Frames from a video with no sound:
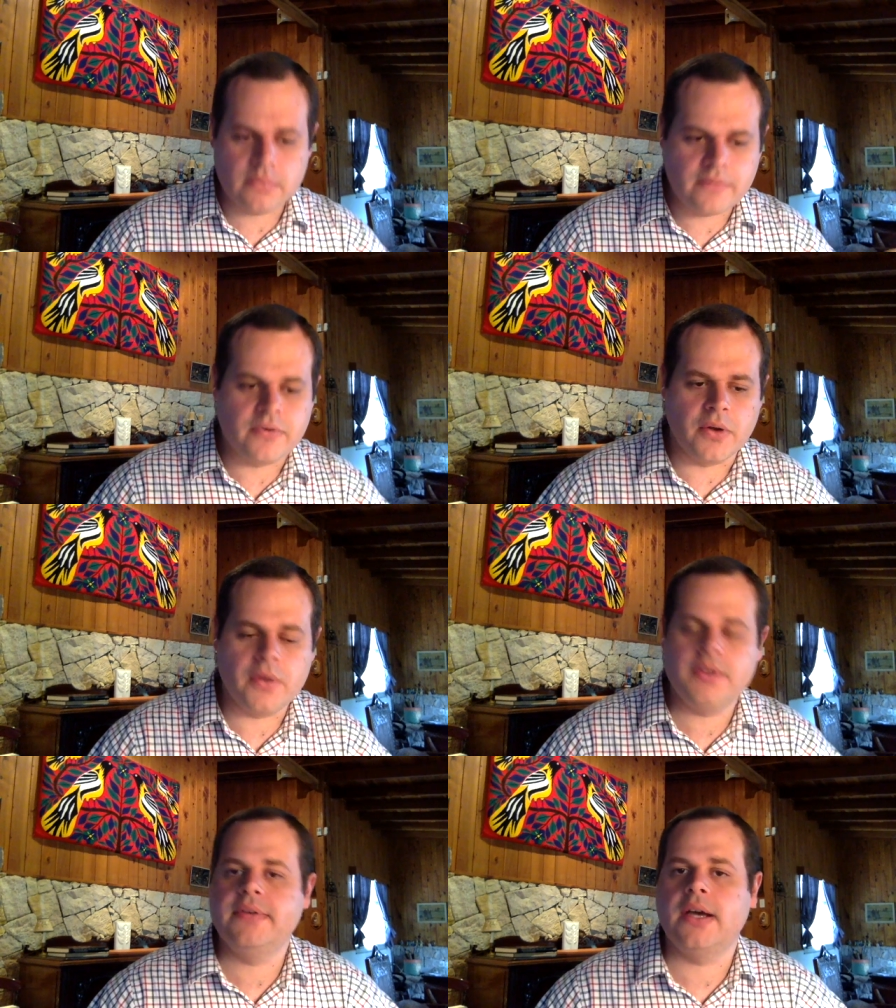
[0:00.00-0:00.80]
further
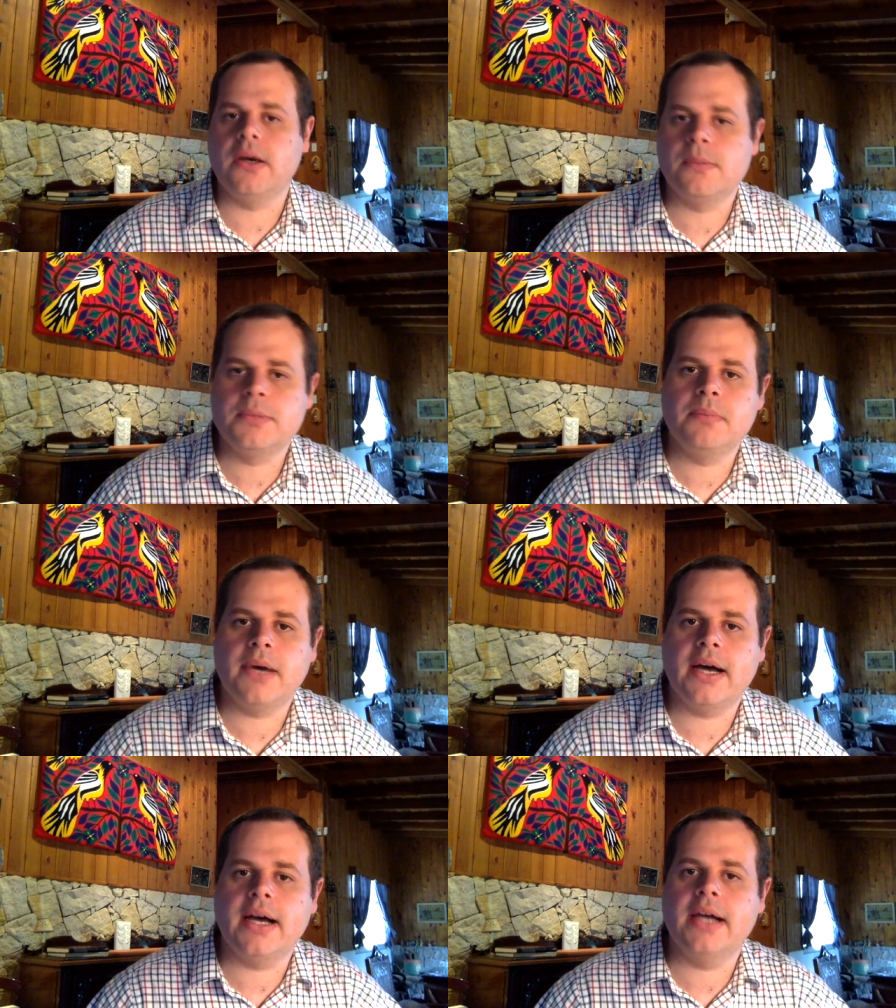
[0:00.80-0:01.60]
developed
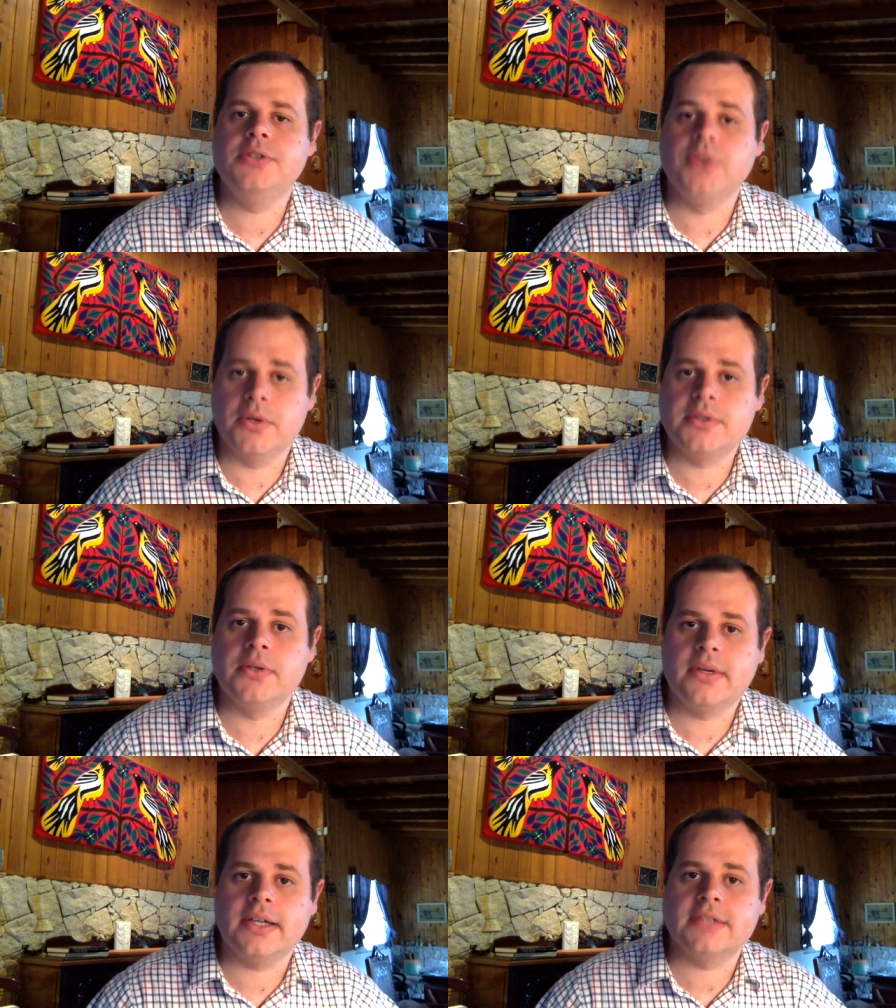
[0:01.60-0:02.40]
by George
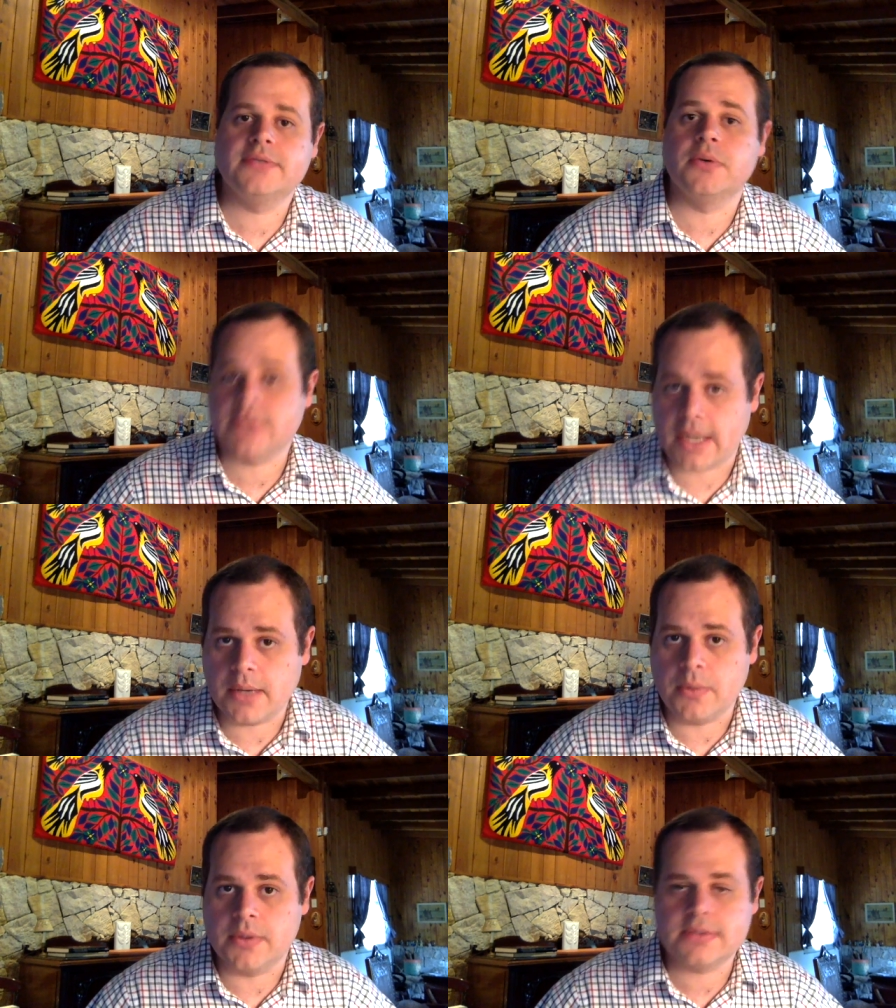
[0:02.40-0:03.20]
Lucas for Star
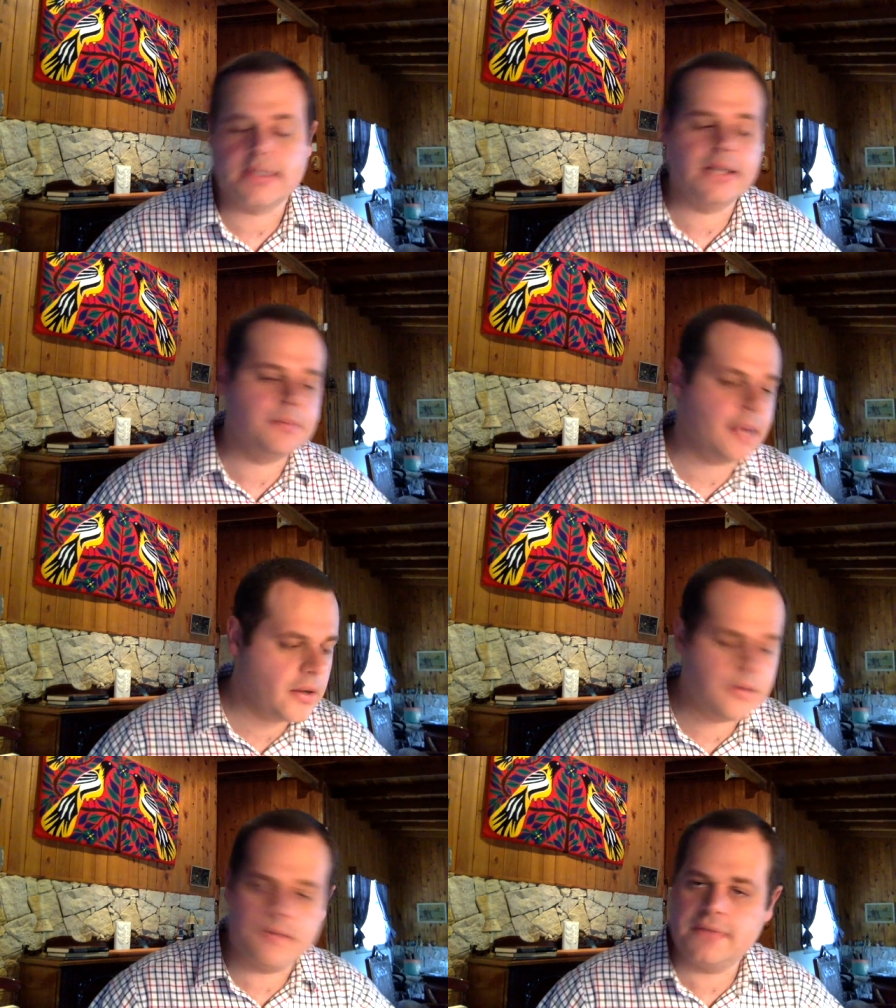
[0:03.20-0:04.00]
Wars and by
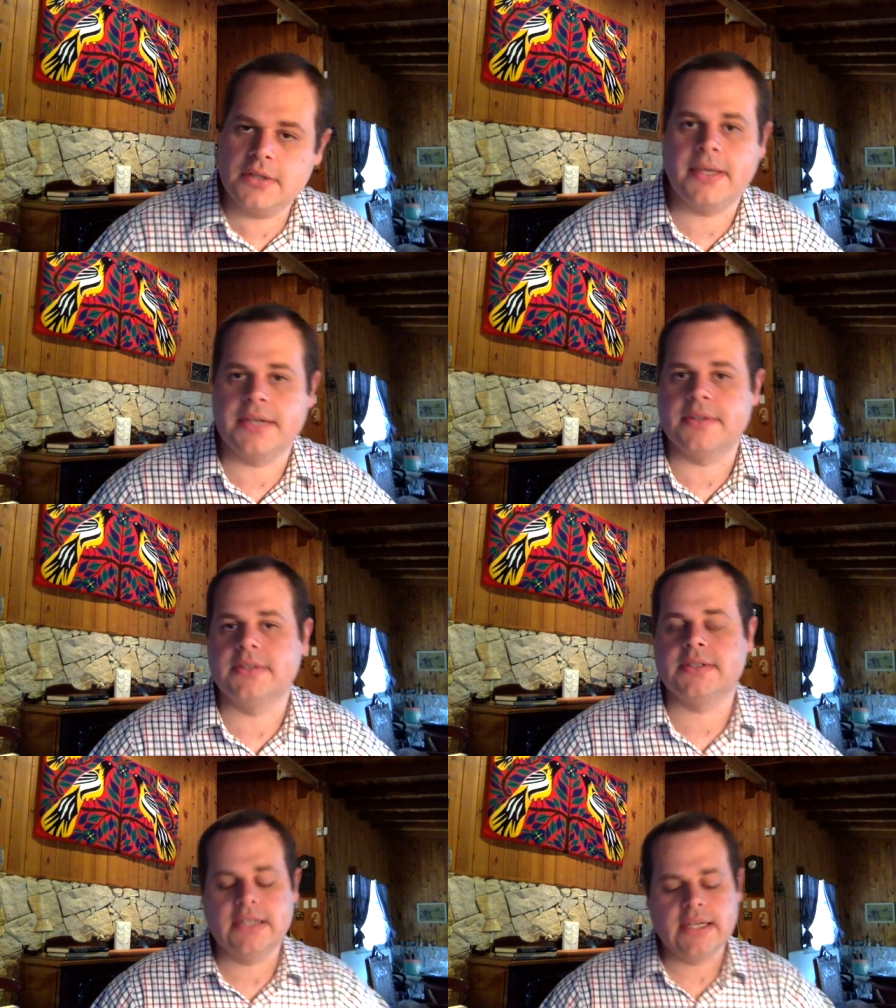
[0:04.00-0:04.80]
other filmmakers.